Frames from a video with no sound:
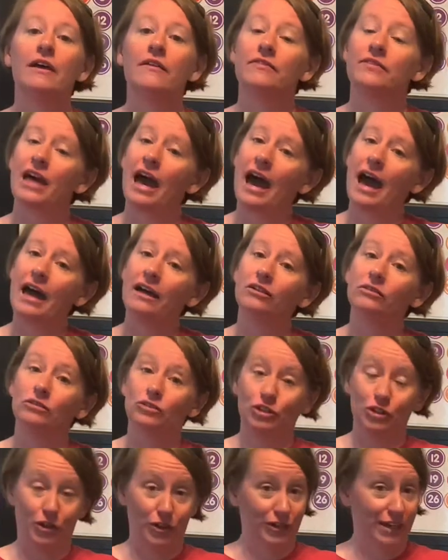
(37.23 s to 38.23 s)
that
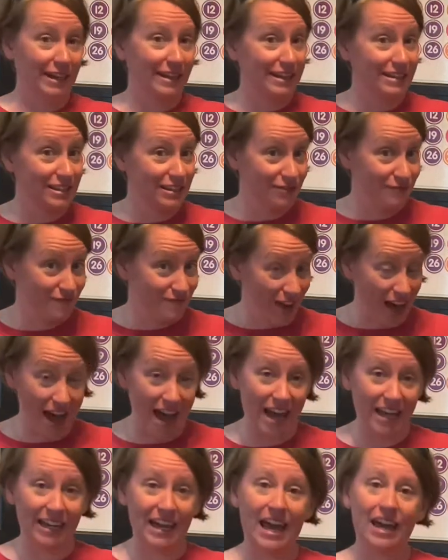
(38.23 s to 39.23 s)
learning is
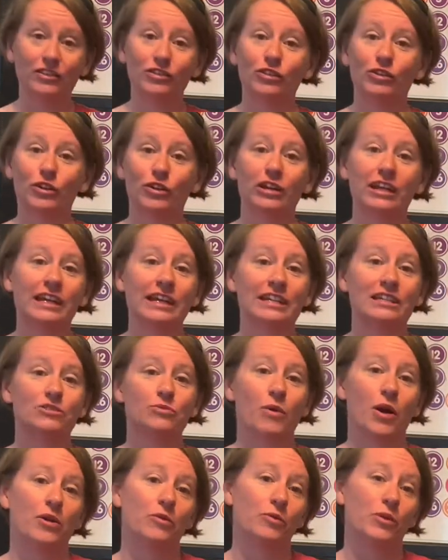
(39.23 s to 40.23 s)
fun, and learning is
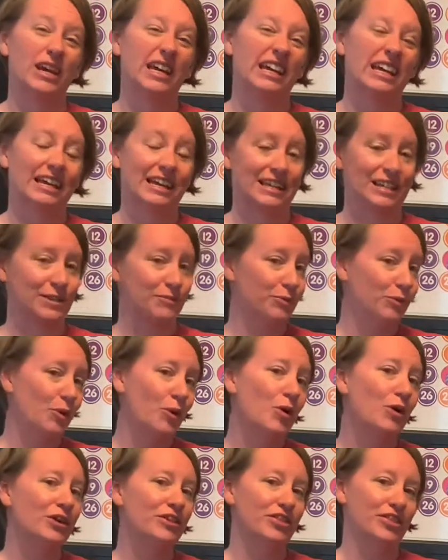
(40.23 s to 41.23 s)
when we can
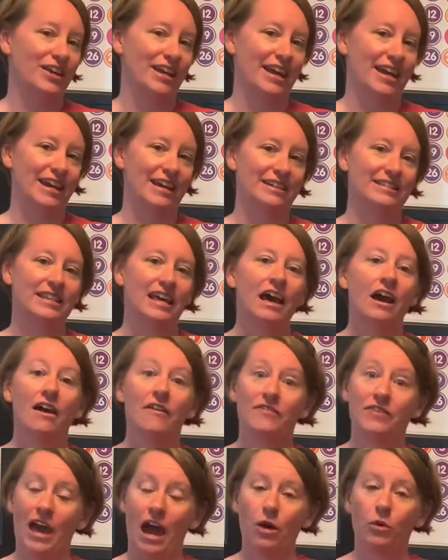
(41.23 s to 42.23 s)
explore things
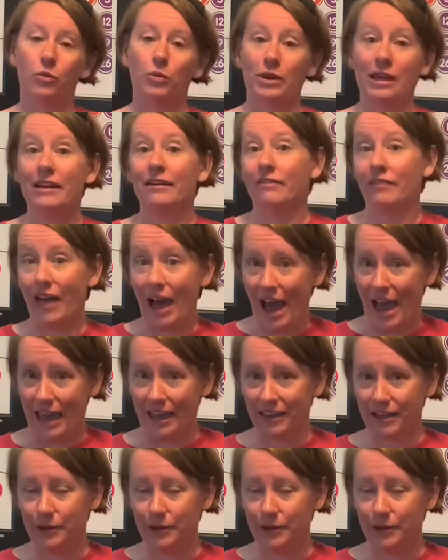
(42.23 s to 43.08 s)
that we like.